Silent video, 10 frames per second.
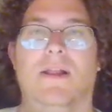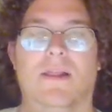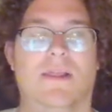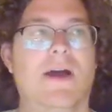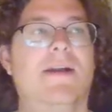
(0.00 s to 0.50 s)

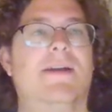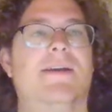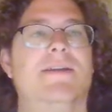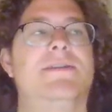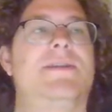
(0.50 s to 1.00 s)
Luck
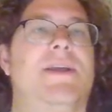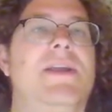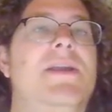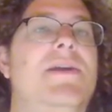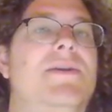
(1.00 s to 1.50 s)

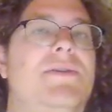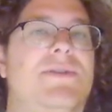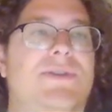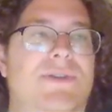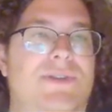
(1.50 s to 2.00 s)

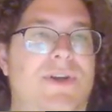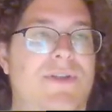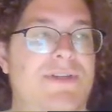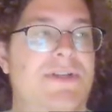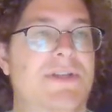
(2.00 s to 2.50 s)
continues. So
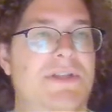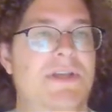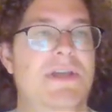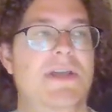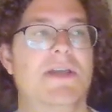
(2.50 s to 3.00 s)
this is
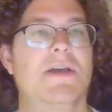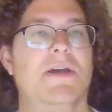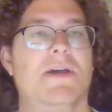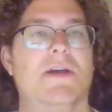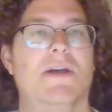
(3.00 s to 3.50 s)
the
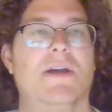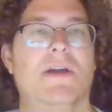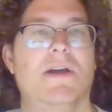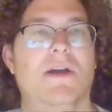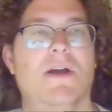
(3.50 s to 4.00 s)

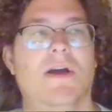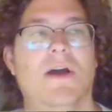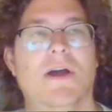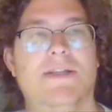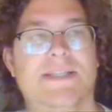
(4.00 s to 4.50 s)

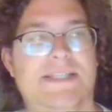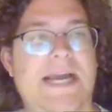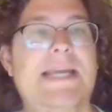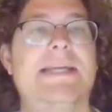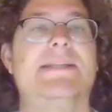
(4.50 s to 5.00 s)

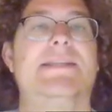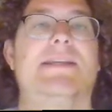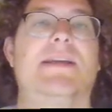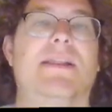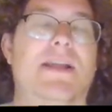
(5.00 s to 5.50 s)
second
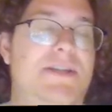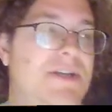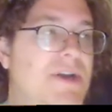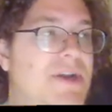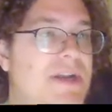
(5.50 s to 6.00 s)

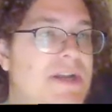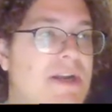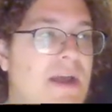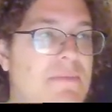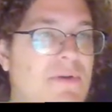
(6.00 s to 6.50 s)
Legendary Ninian
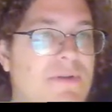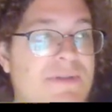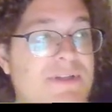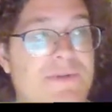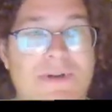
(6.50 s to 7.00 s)
I pulled.
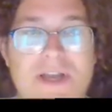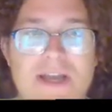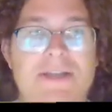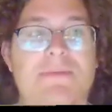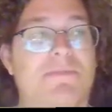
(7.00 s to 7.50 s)
This one
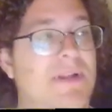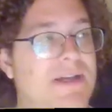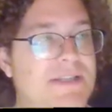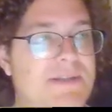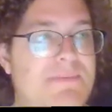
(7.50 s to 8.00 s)
is
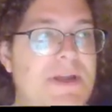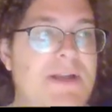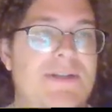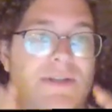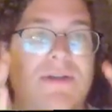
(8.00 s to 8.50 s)
plus
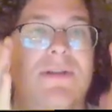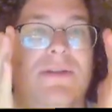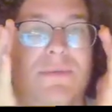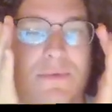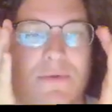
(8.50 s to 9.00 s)
speed, so
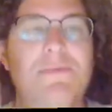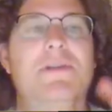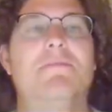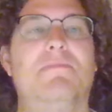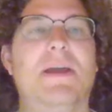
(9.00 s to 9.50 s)
this one will be
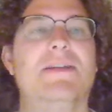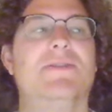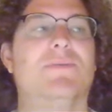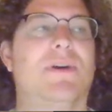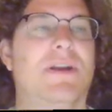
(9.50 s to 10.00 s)
the
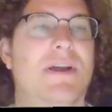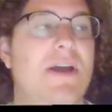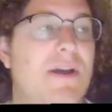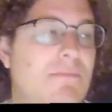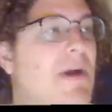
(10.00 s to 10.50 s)
base one.
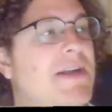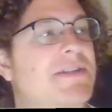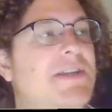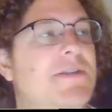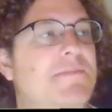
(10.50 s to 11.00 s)

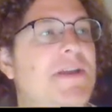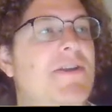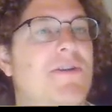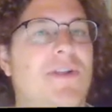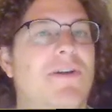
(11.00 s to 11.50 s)
Minus HP
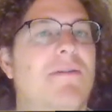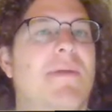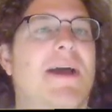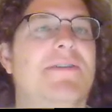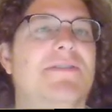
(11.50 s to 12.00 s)
no longer
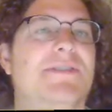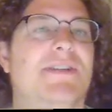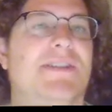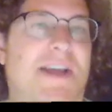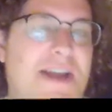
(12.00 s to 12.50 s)
matters
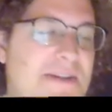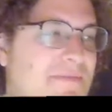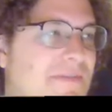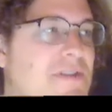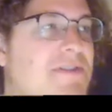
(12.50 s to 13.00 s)
since I am
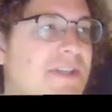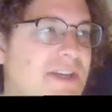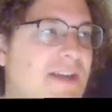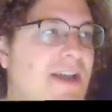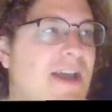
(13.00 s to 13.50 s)
fusing.
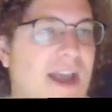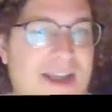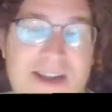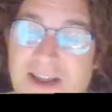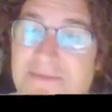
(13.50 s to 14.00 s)

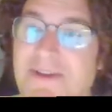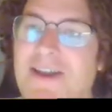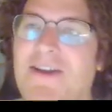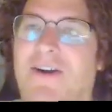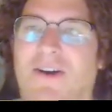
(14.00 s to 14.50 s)
And I am
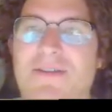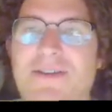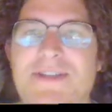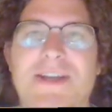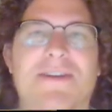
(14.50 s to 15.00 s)
getting all the
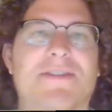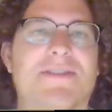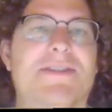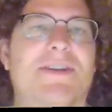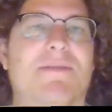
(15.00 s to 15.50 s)

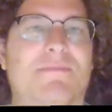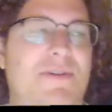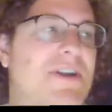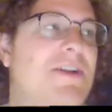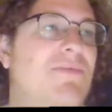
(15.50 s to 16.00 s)
skills
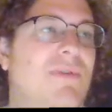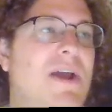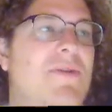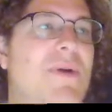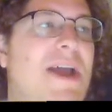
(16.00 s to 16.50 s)
put in
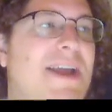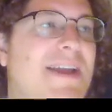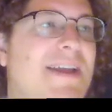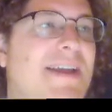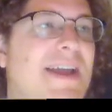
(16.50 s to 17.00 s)
right away,
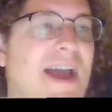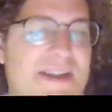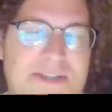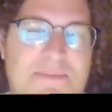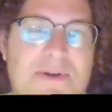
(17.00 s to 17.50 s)

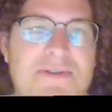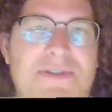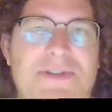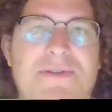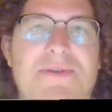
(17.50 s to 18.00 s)
as
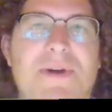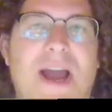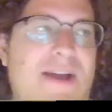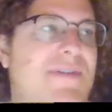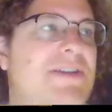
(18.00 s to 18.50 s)
opposed to
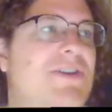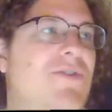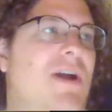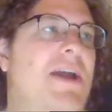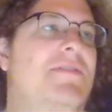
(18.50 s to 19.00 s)
having to
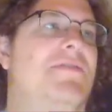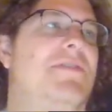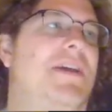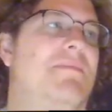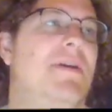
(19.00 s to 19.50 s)
grind for
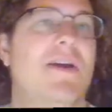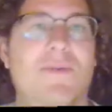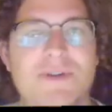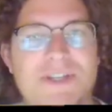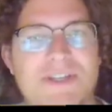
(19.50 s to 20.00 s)
them,
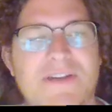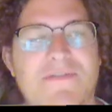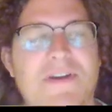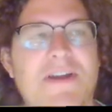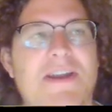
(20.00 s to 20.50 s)
which is a
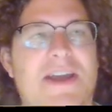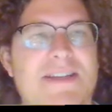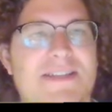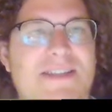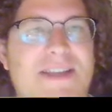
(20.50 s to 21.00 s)
very
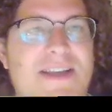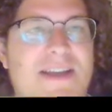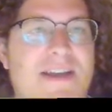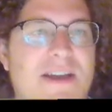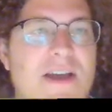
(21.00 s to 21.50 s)
nice thing.
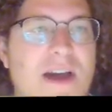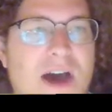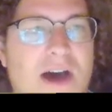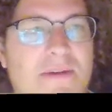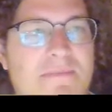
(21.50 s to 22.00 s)

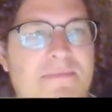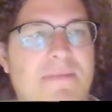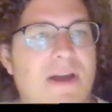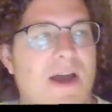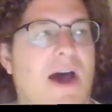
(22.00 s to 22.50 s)

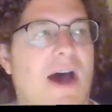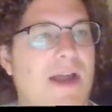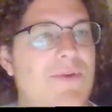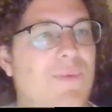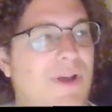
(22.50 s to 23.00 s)

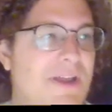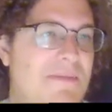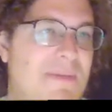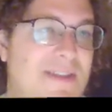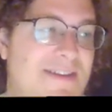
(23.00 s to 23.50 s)
I will
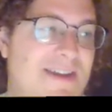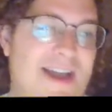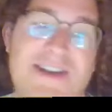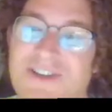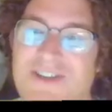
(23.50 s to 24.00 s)
admit that I
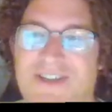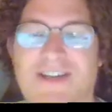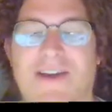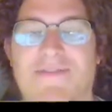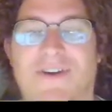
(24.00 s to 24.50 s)
actually did
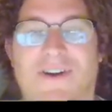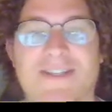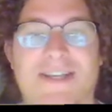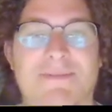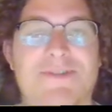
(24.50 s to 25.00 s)
have a hard
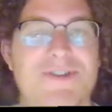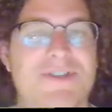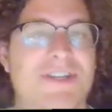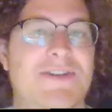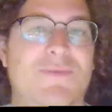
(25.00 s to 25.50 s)
time
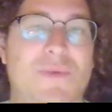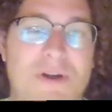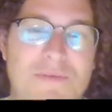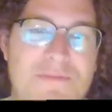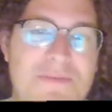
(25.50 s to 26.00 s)
choosing
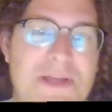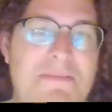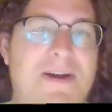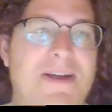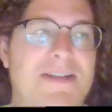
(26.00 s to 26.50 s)
what would be
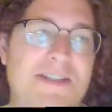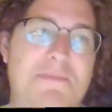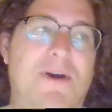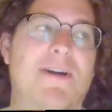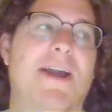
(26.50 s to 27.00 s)
my
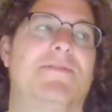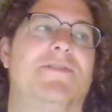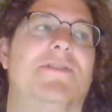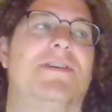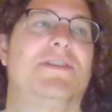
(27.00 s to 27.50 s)
spark
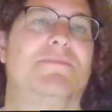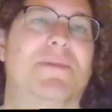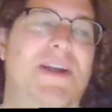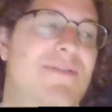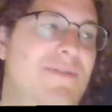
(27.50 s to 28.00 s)
after this,
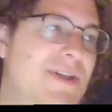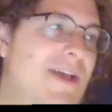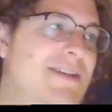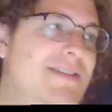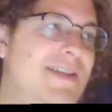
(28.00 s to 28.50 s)
but I
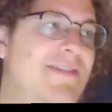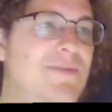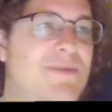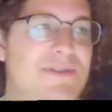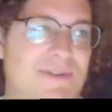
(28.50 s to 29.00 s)
realized that there
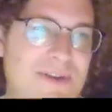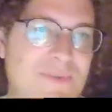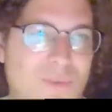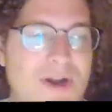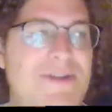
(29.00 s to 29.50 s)
was only
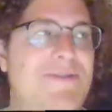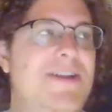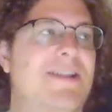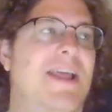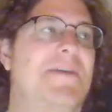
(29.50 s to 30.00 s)
one
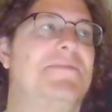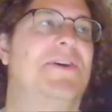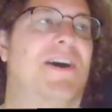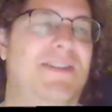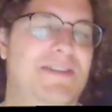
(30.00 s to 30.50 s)
unit left
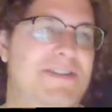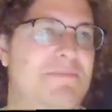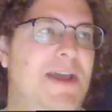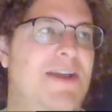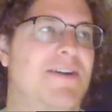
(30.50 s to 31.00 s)
on this
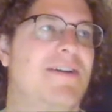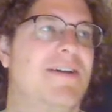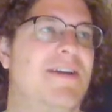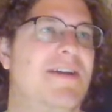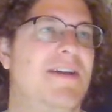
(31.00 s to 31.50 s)
banner
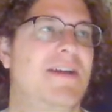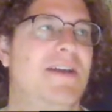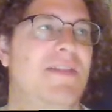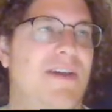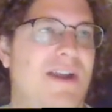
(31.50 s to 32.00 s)

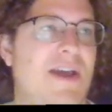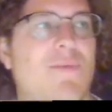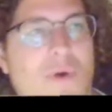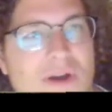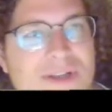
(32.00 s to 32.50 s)
that I
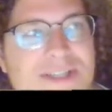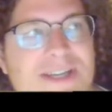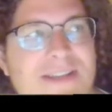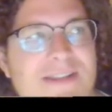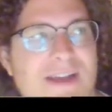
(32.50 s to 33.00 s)

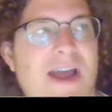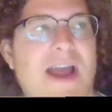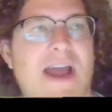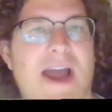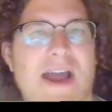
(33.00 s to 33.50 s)
wanted, that I
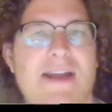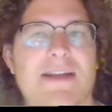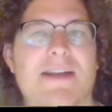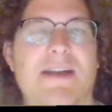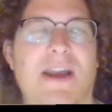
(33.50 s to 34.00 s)
had
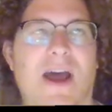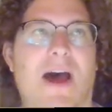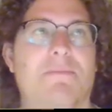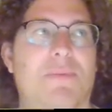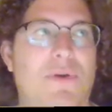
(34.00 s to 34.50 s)

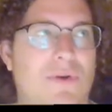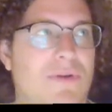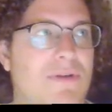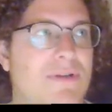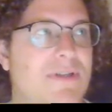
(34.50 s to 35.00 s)
not
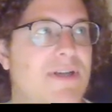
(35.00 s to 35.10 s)
pulled,